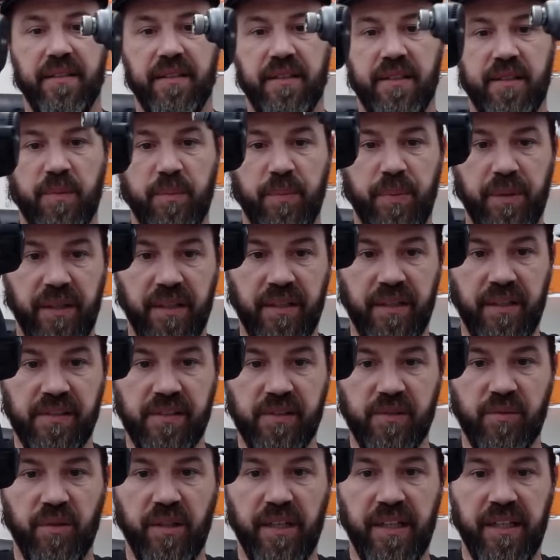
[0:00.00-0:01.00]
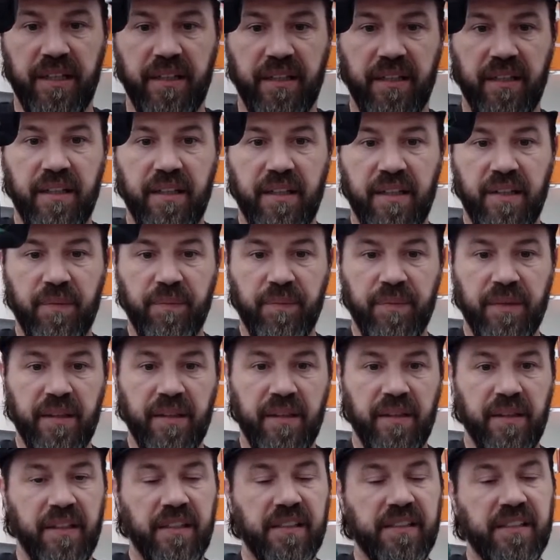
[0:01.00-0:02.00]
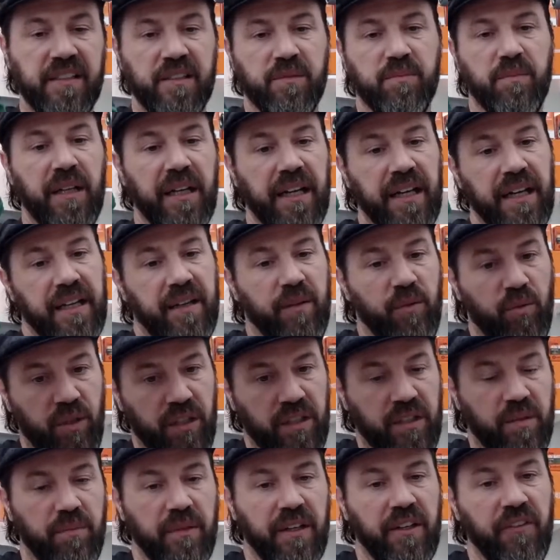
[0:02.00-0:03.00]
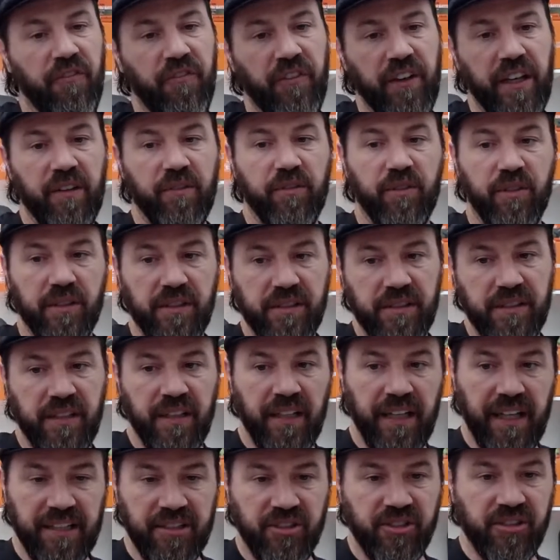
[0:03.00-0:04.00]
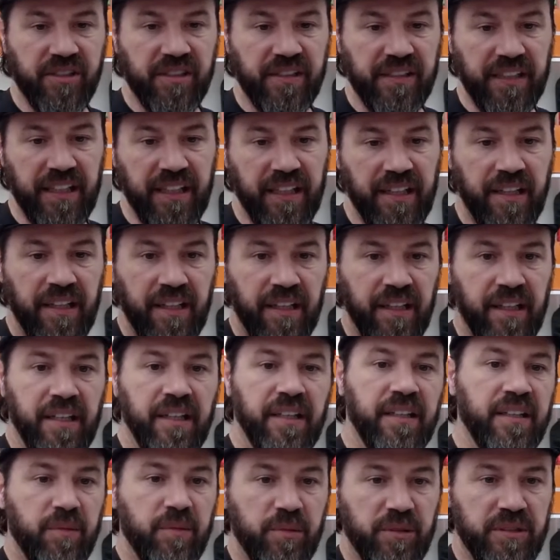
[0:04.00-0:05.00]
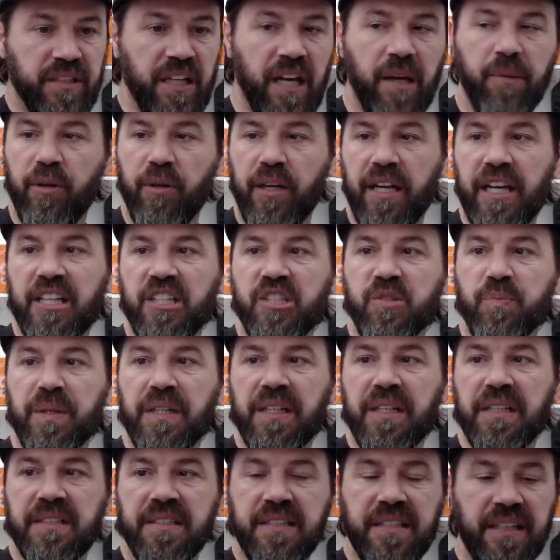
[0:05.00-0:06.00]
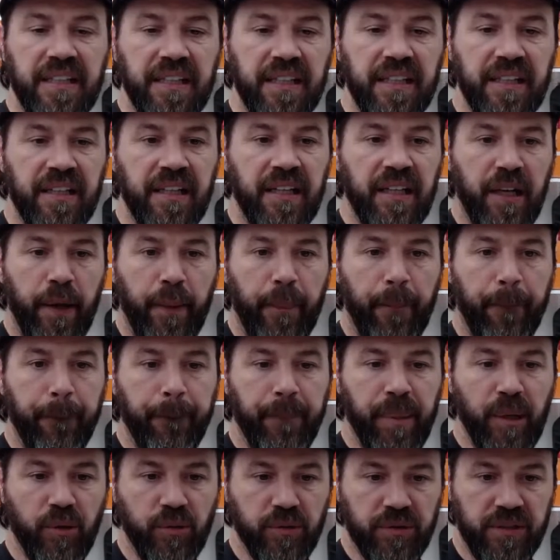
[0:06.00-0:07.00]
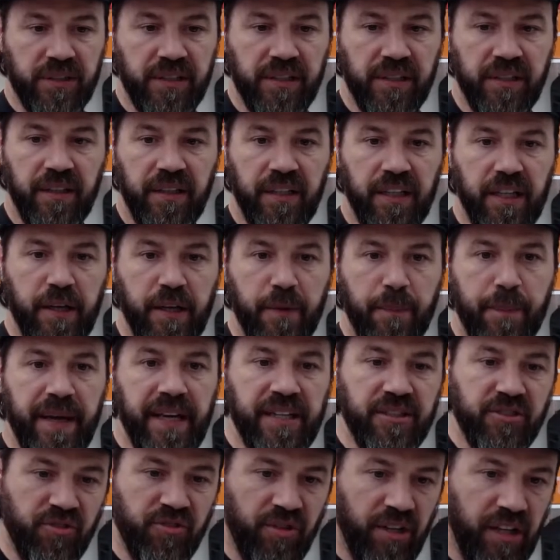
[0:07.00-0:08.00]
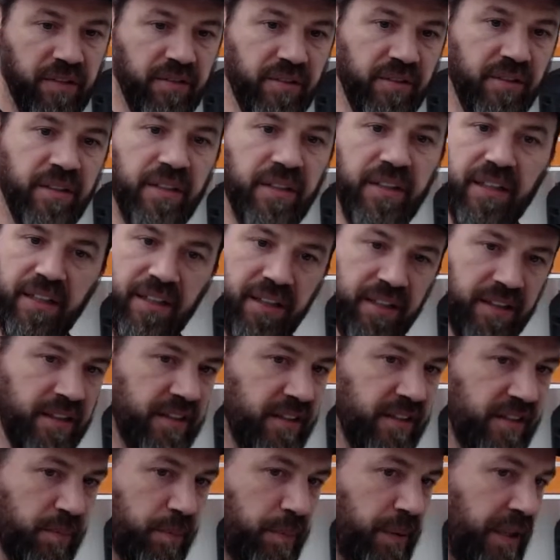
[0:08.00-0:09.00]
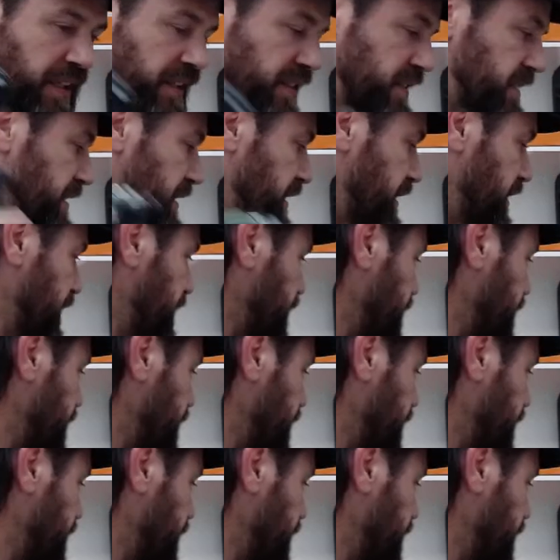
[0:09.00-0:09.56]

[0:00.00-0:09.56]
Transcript: in comparison, right? This is my one of my favorites, I should say. The Metabo HPT Bolt impact driver. It's a beast.